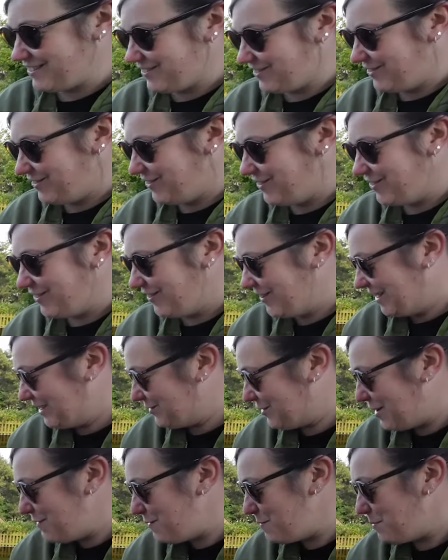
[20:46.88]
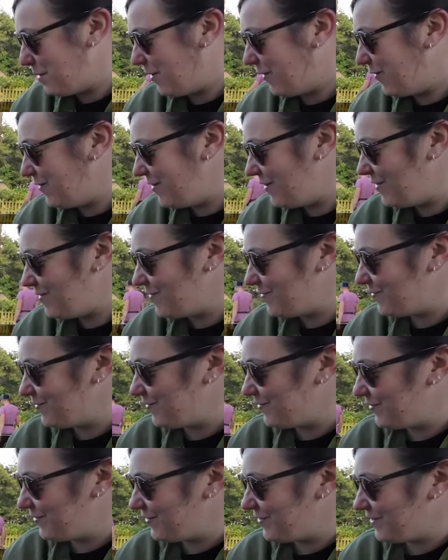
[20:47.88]
Ooh, a gravy bone.
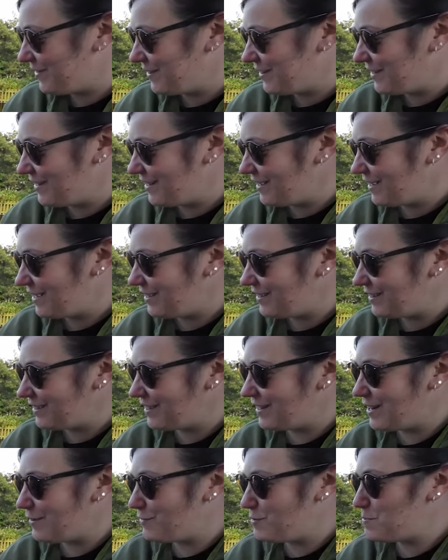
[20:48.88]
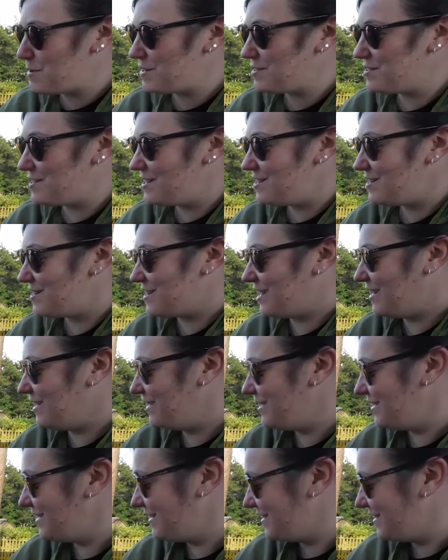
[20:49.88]
Can I have your best sits then.